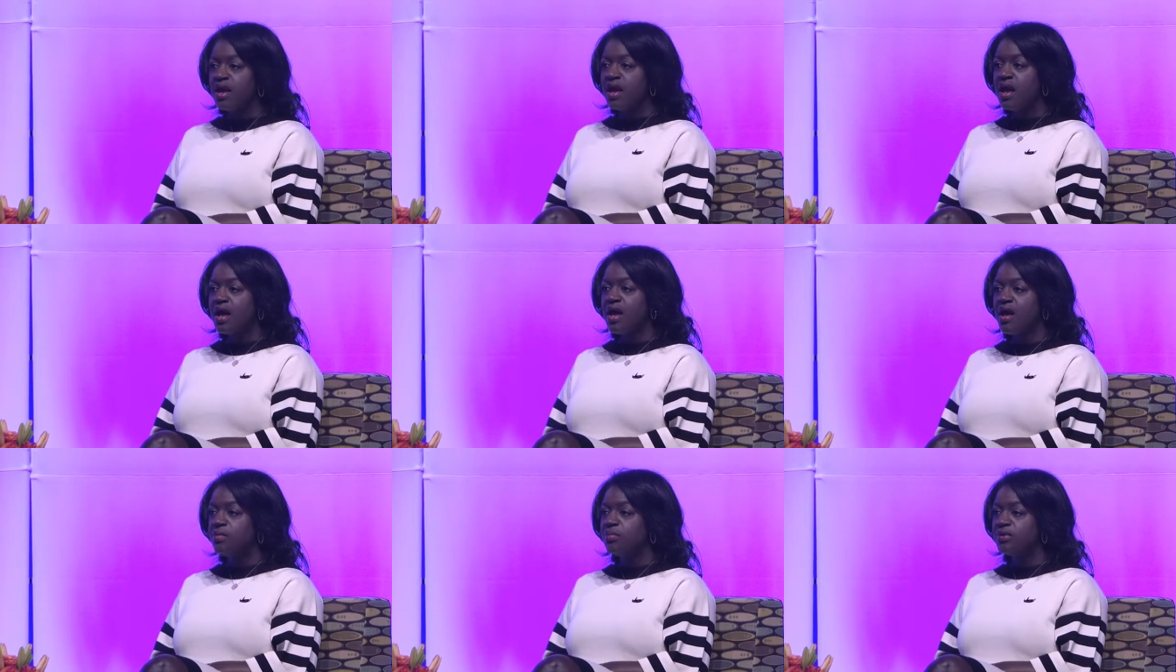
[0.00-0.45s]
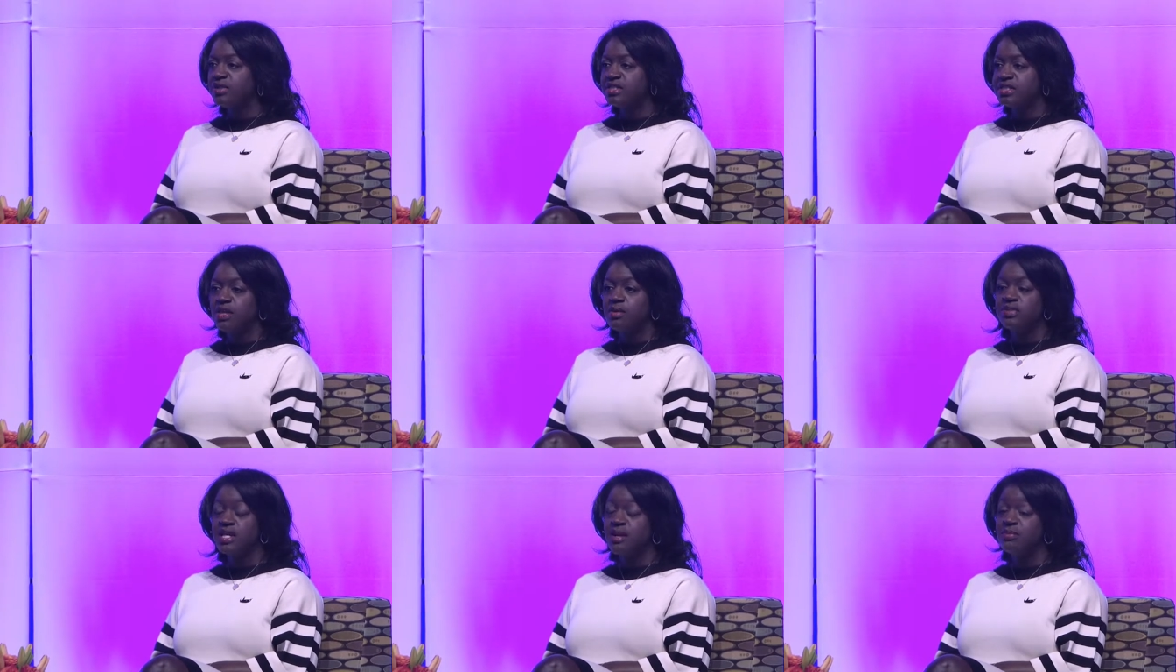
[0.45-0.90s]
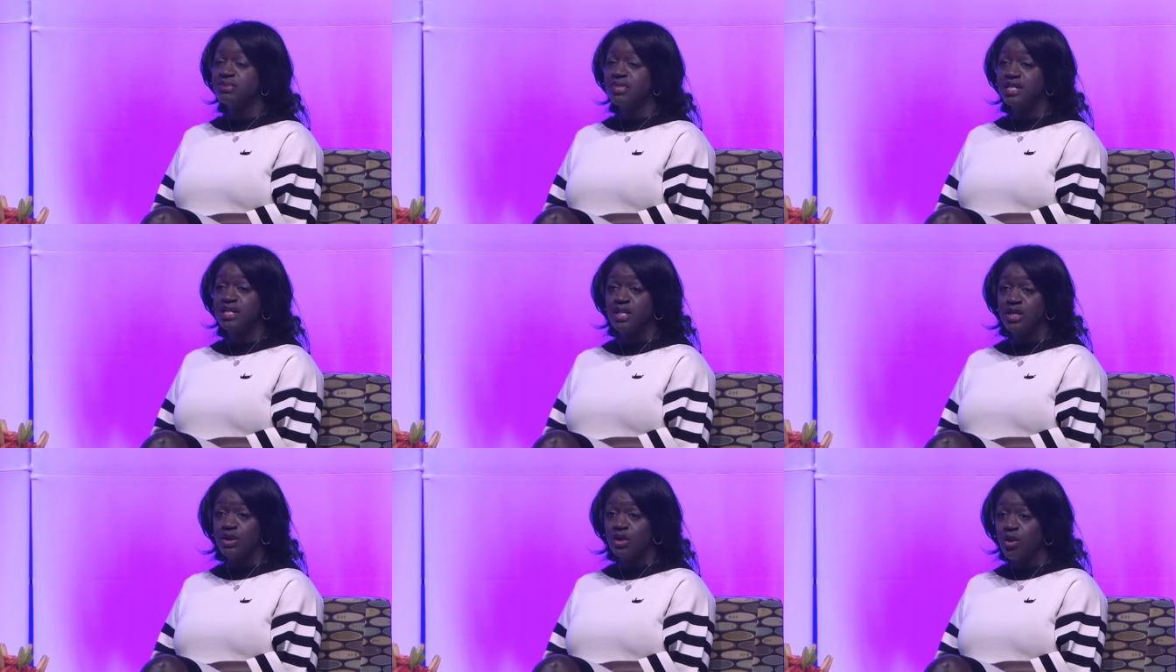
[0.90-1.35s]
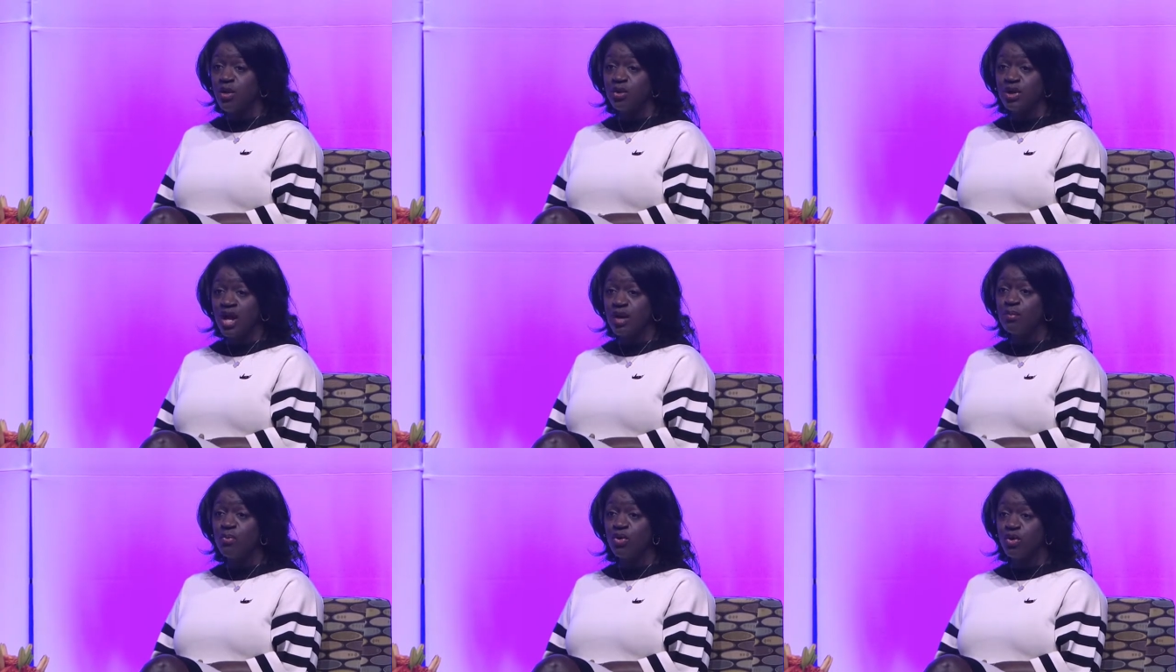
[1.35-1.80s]
uh, but sometimes they need a whole
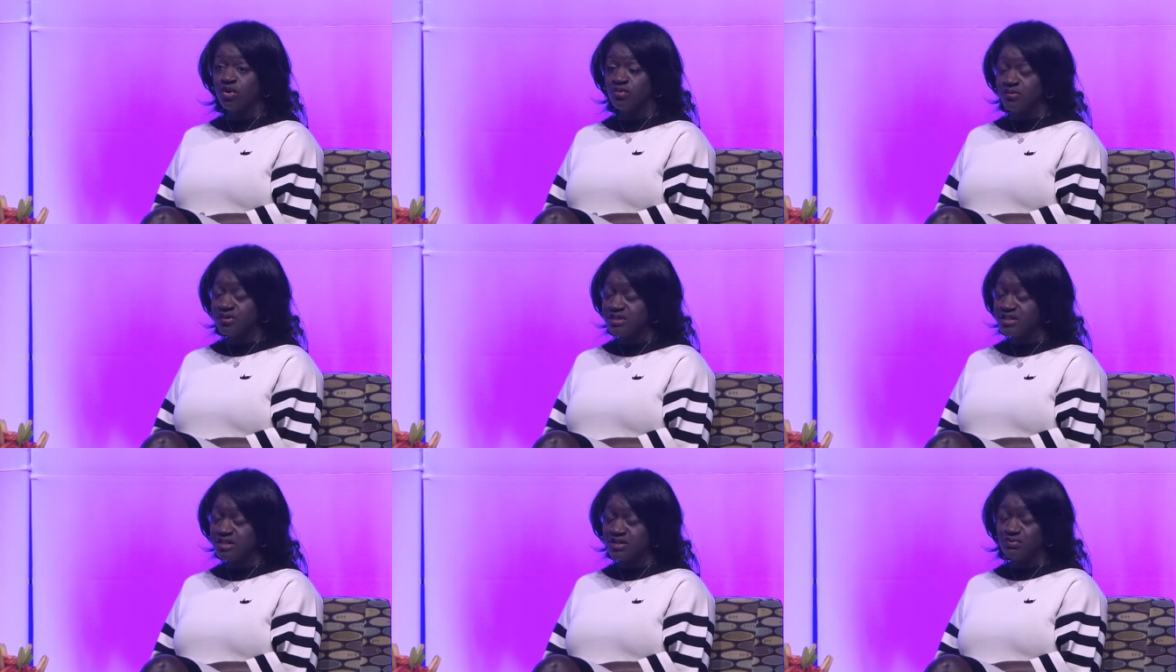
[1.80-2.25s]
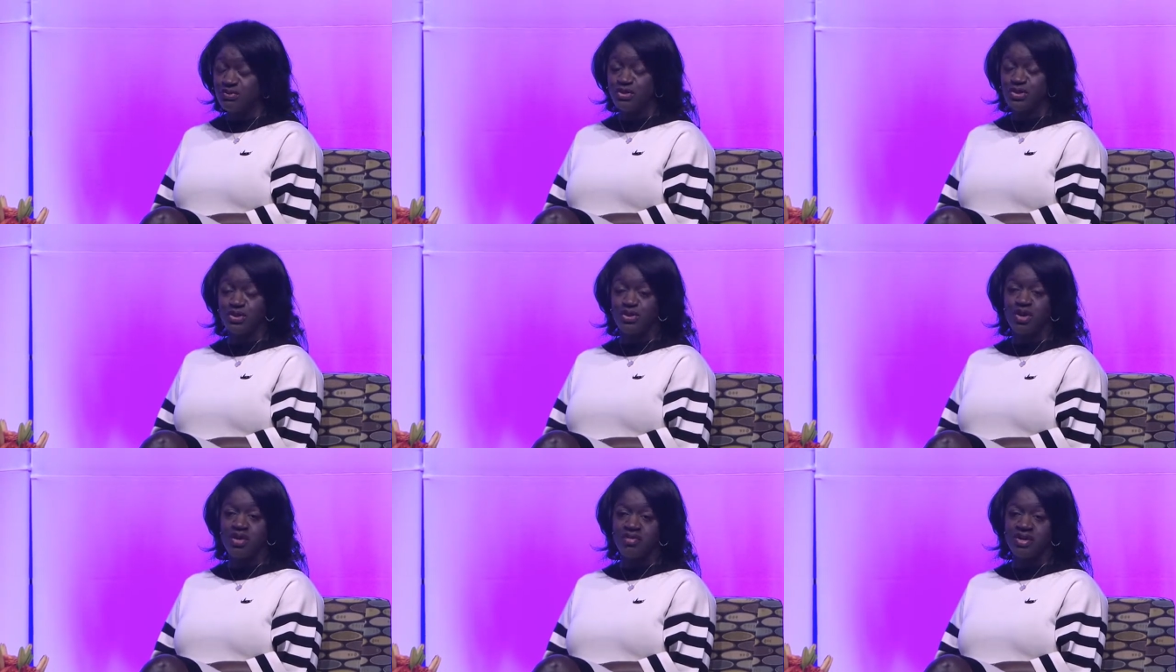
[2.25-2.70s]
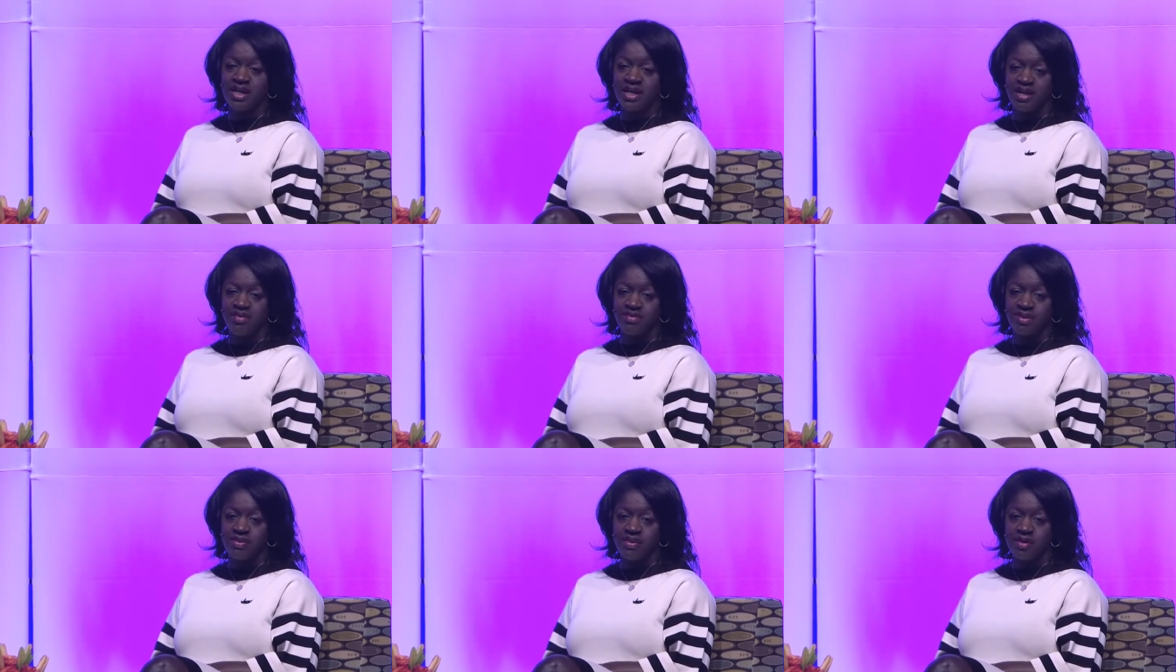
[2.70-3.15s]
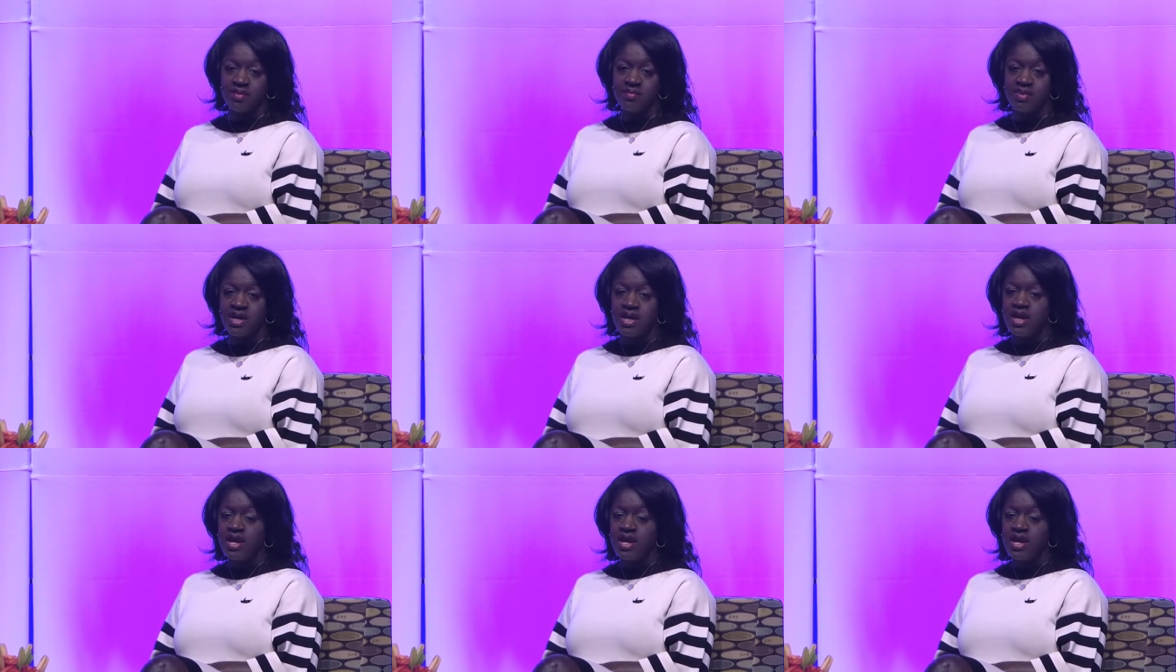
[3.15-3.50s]
lot more of the stuff that you're already giving them.